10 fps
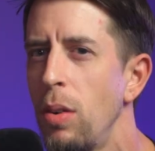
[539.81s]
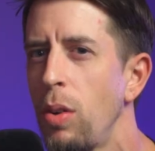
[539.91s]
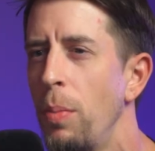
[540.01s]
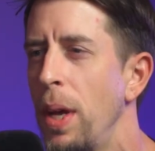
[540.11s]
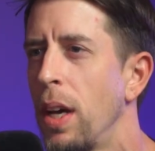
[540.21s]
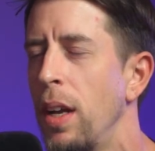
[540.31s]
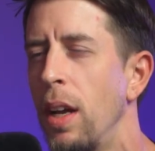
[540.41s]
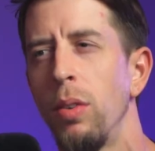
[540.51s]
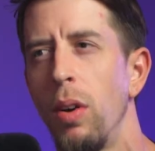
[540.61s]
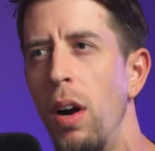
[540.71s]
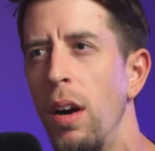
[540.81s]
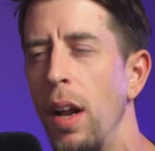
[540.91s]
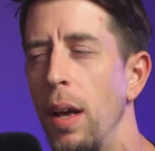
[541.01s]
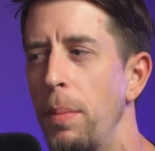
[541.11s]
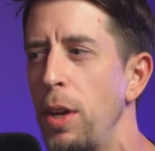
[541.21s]
I don't go big on it. I don't go hard
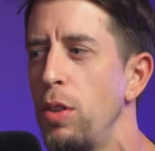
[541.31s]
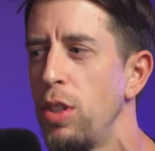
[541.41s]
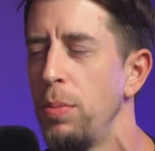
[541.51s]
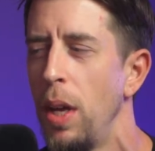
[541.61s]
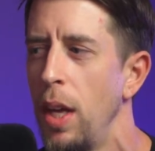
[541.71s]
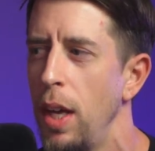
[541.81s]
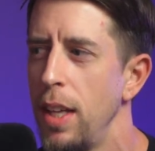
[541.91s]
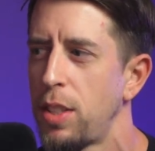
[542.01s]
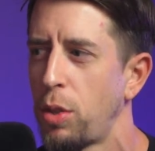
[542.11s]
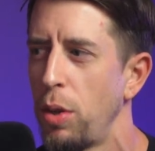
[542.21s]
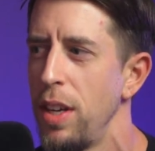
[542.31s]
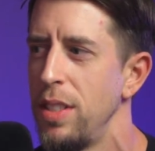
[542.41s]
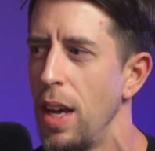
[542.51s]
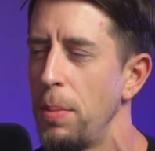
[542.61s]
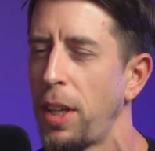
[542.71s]
on it. My YouTube, it's
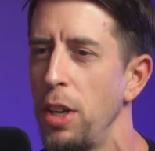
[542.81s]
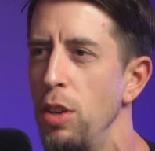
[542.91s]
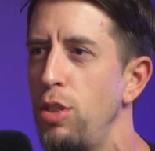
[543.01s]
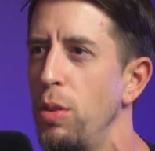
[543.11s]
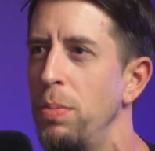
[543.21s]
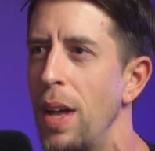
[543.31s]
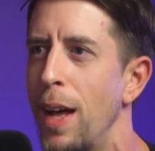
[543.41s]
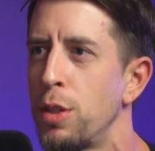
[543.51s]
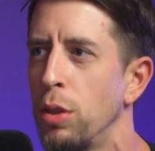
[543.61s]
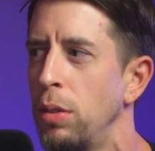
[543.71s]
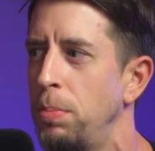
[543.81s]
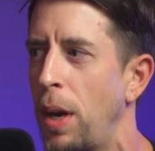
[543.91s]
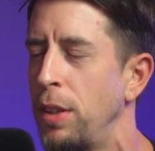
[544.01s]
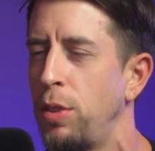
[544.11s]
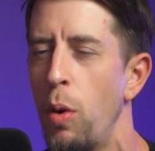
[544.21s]
crazy. I'm like a YouTube natural, but I don't